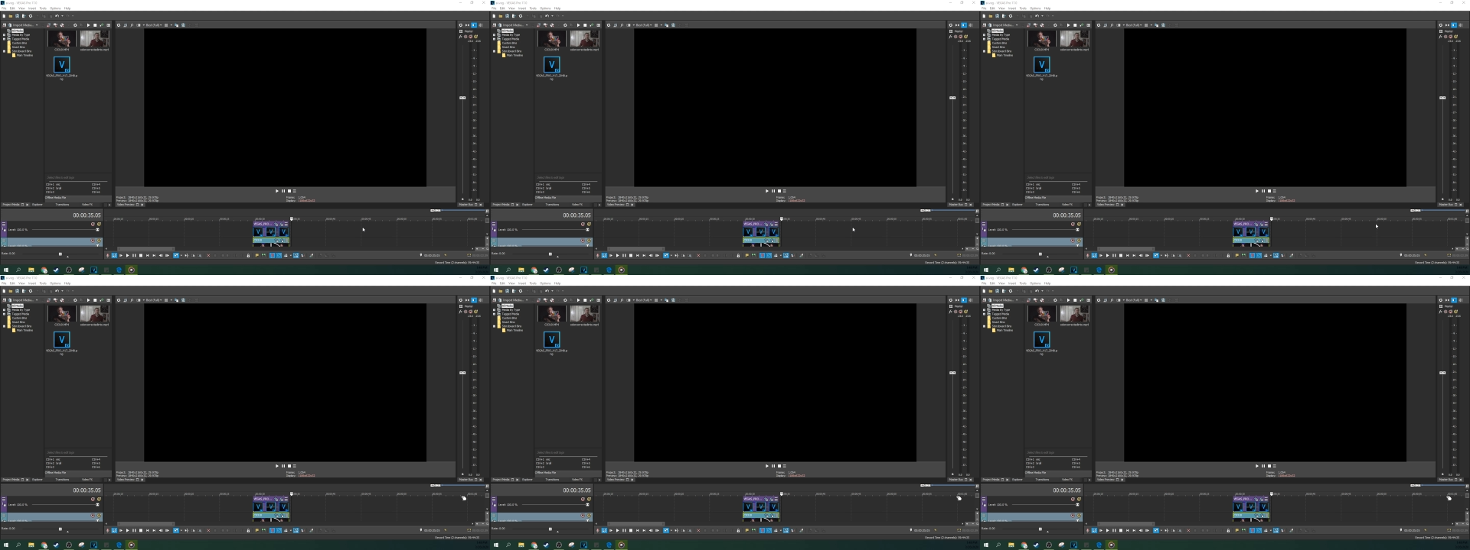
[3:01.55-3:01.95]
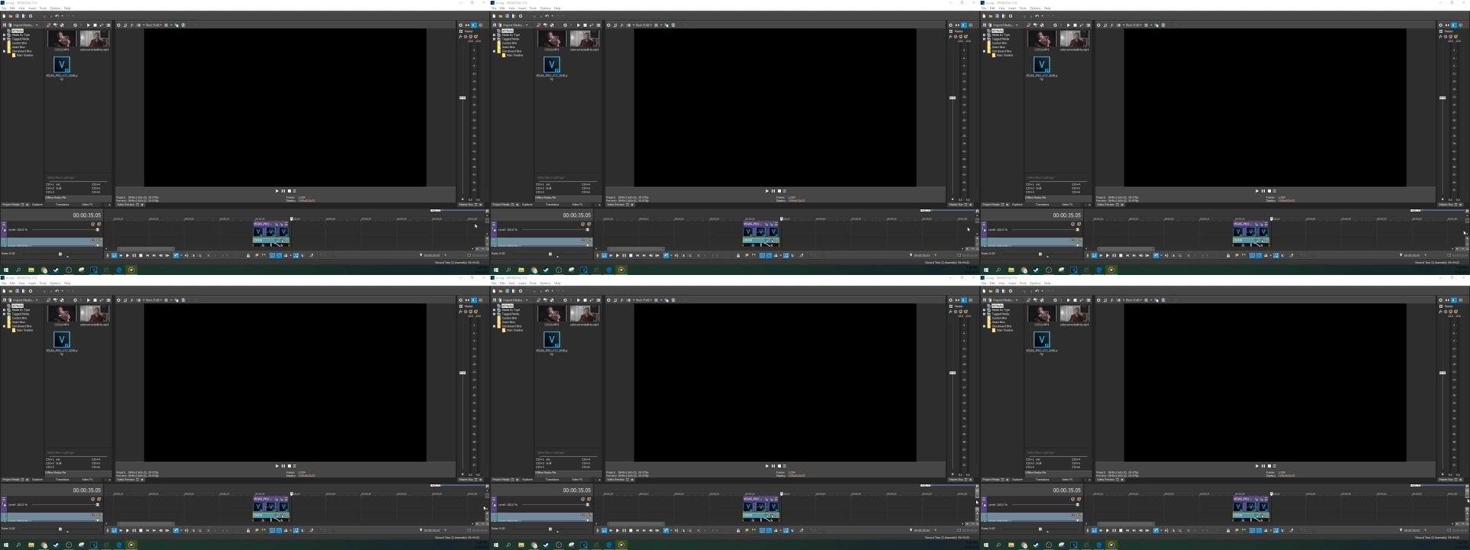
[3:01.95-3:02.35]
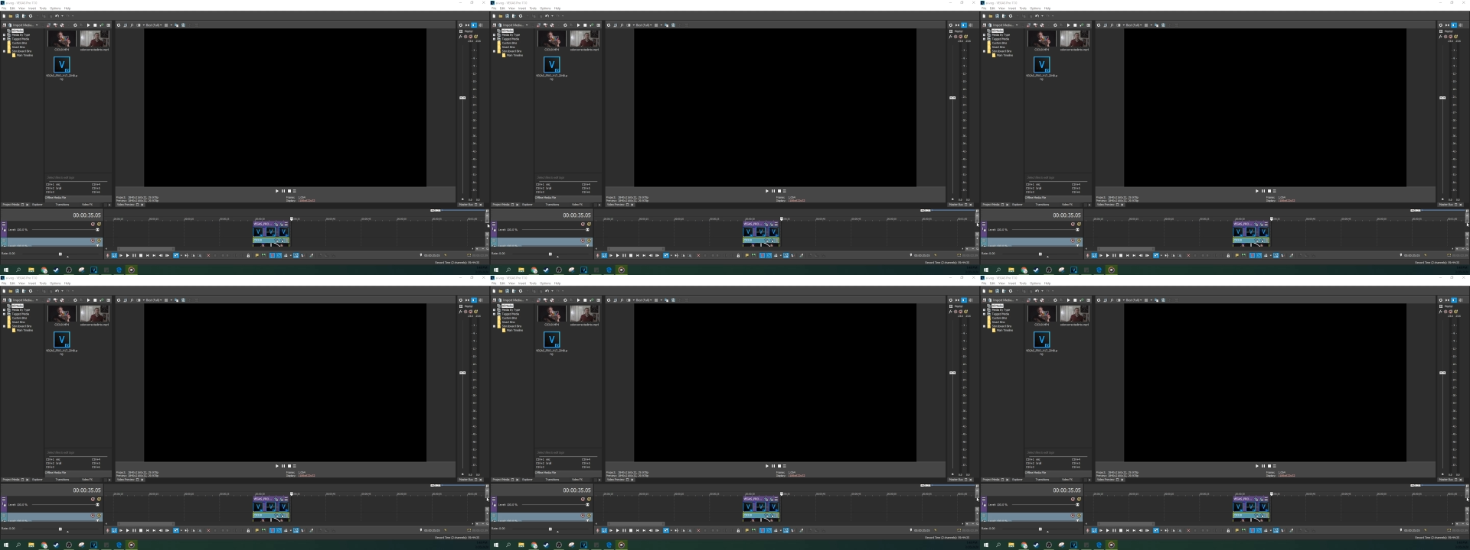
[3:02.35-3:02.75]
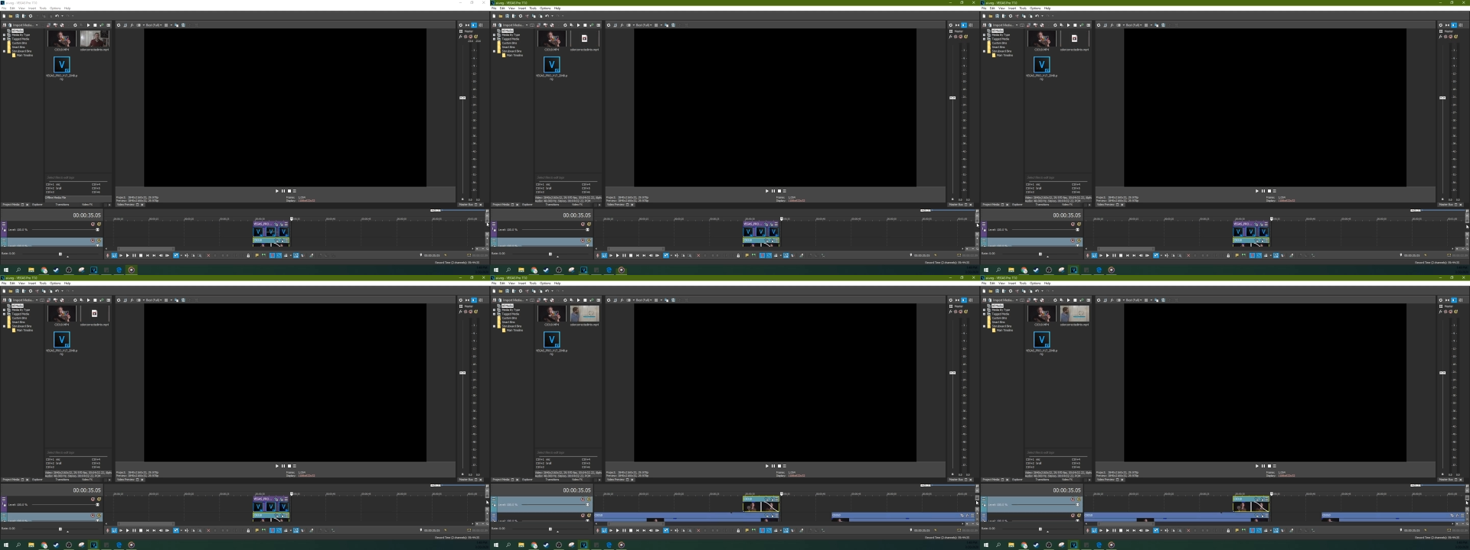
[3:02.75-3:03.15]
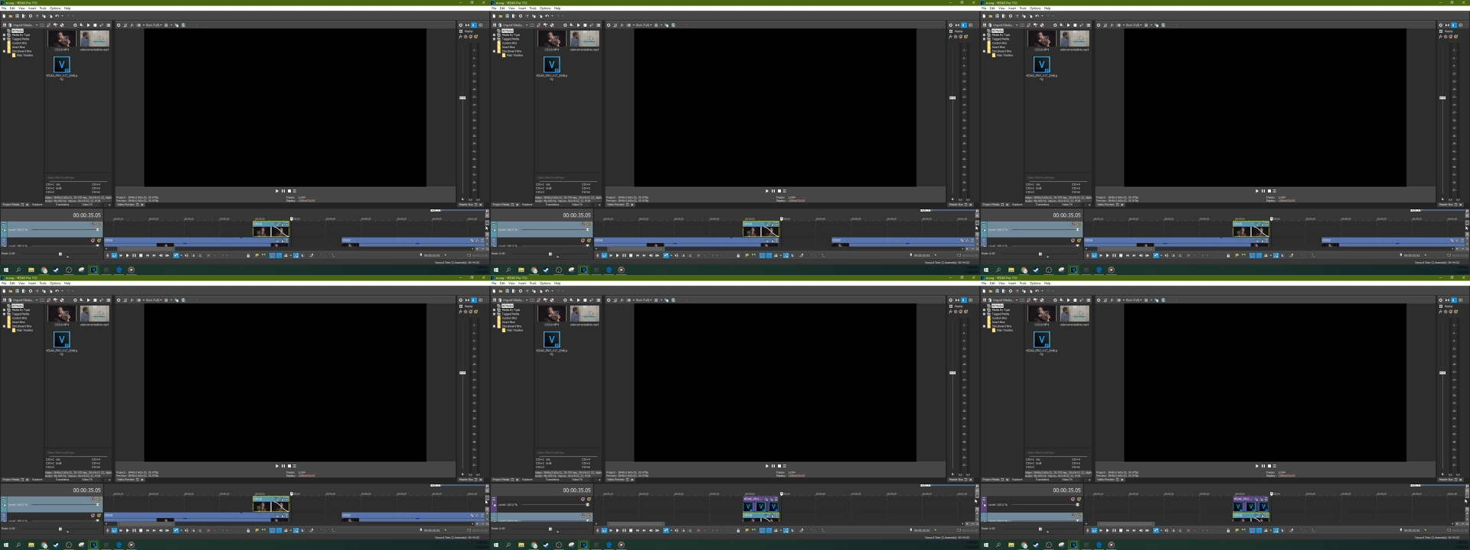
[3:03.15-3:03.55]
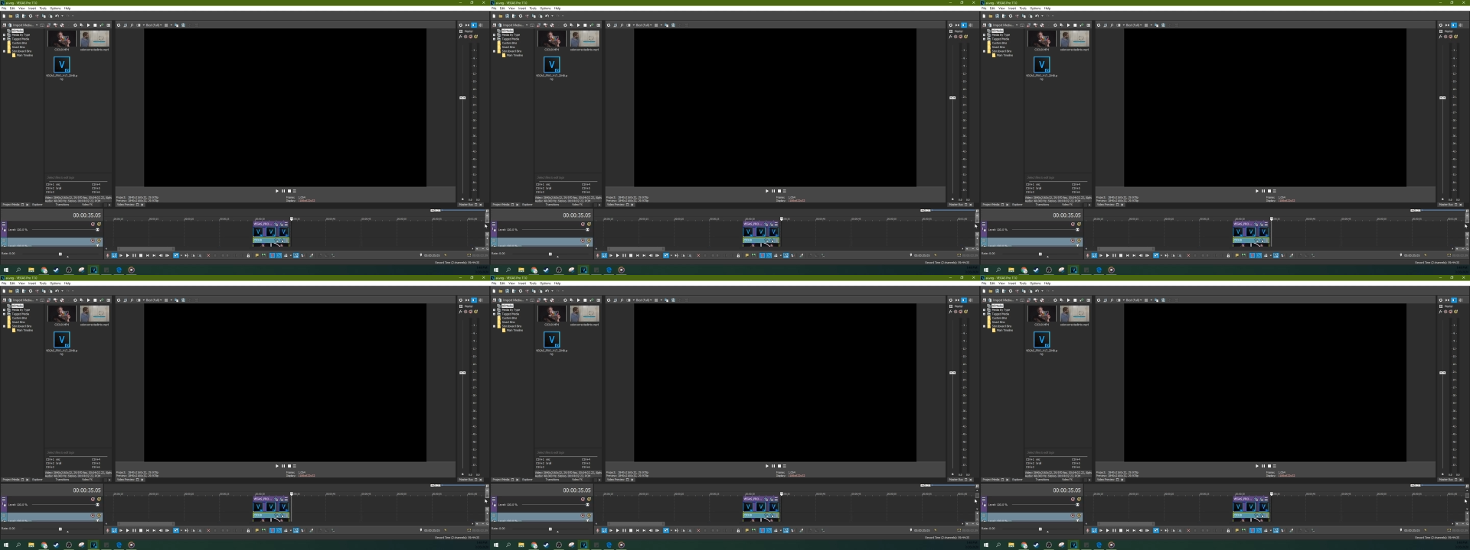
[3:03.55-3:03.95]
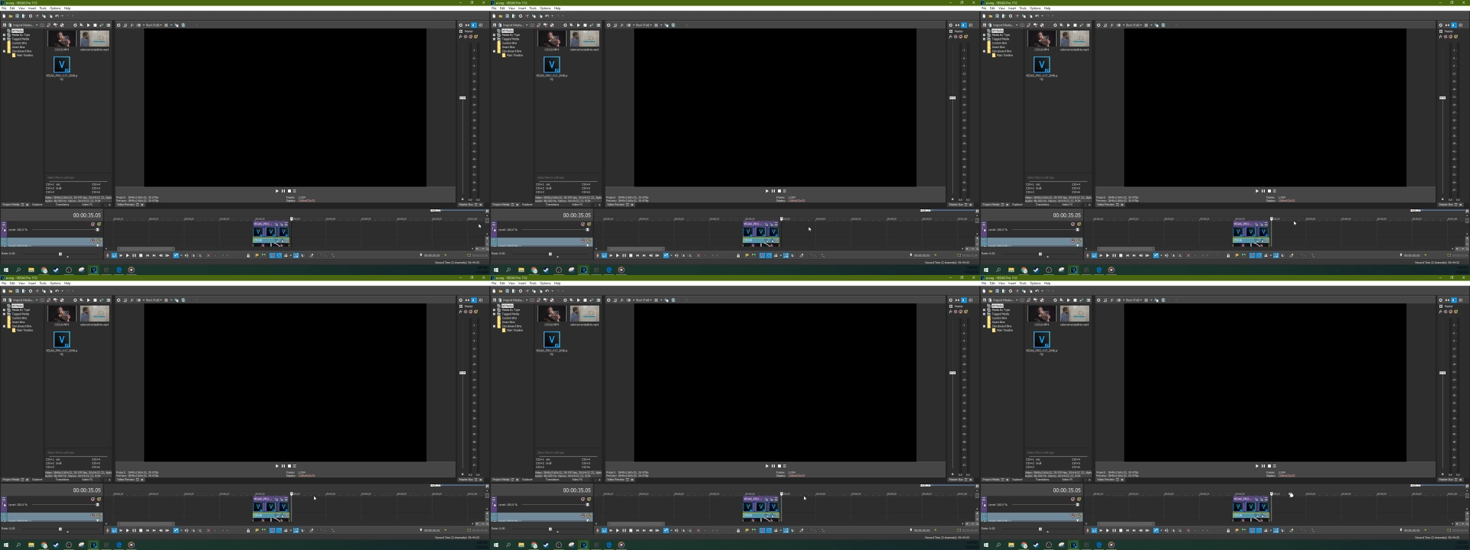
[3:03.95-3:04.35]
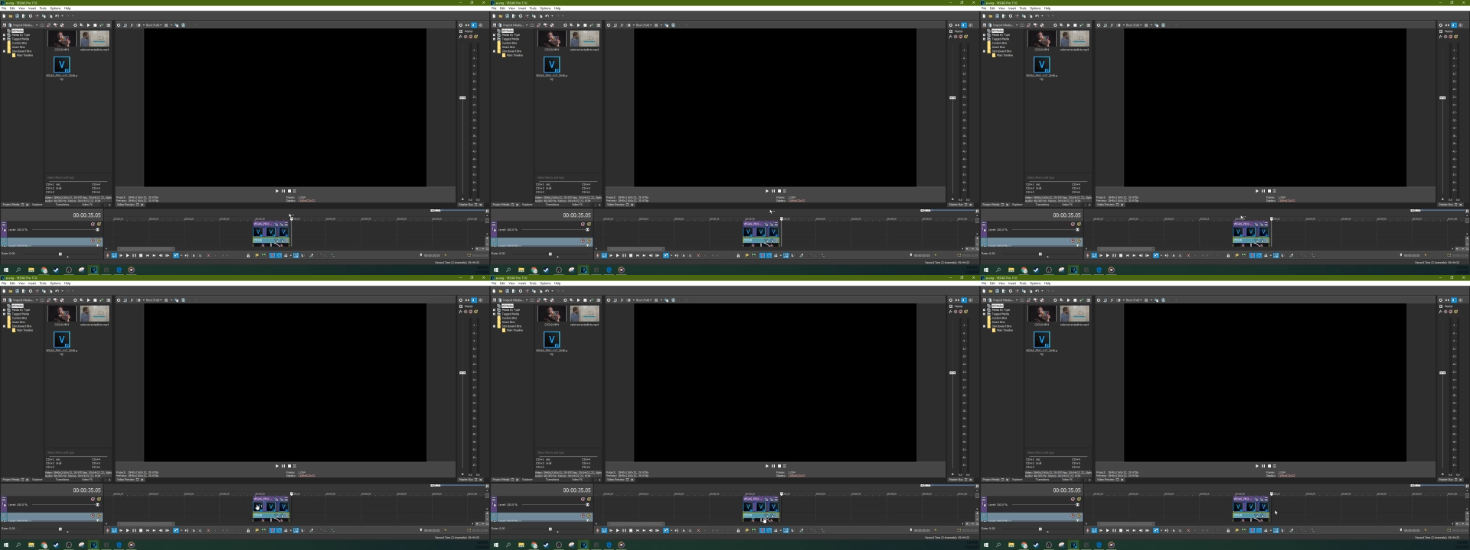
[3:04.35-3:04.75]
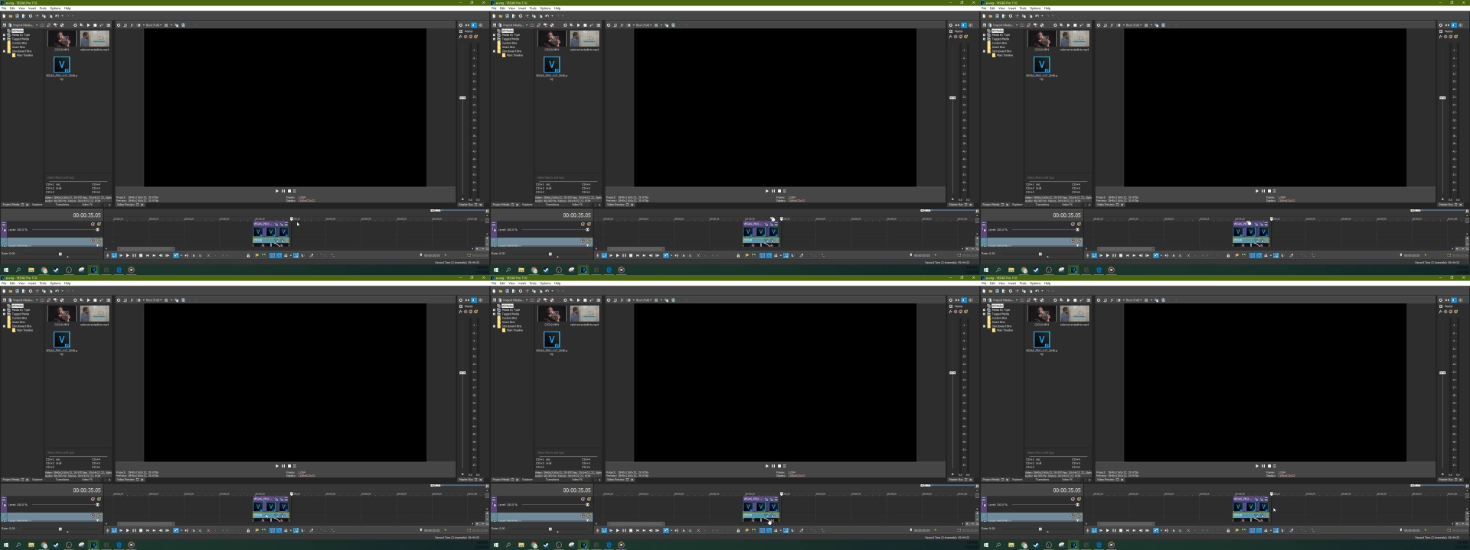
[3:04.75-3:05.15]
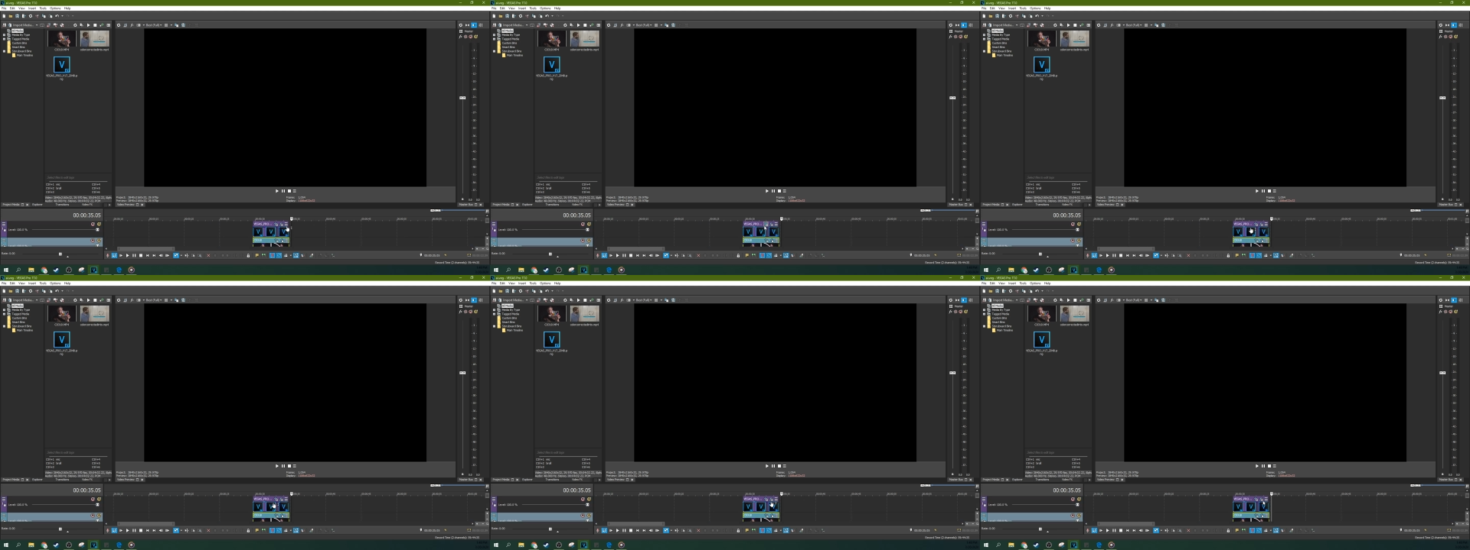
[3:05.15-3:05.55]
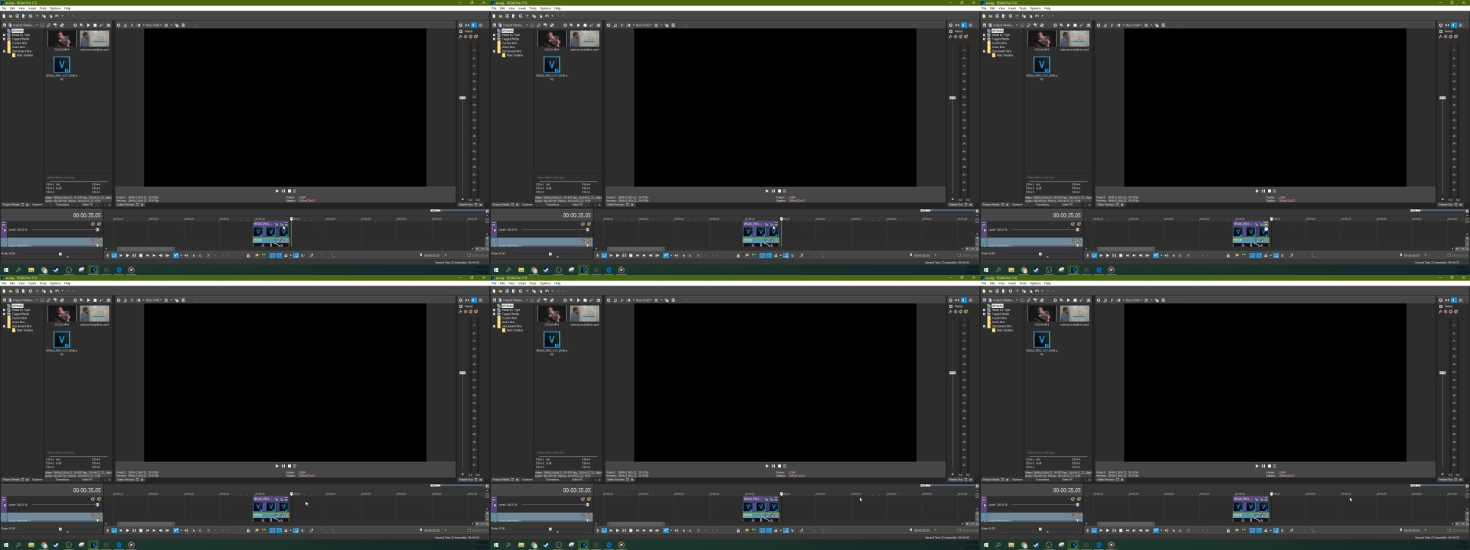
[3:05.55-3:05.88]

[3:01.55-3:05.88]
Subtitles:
No face is visible, so there are no lips to read.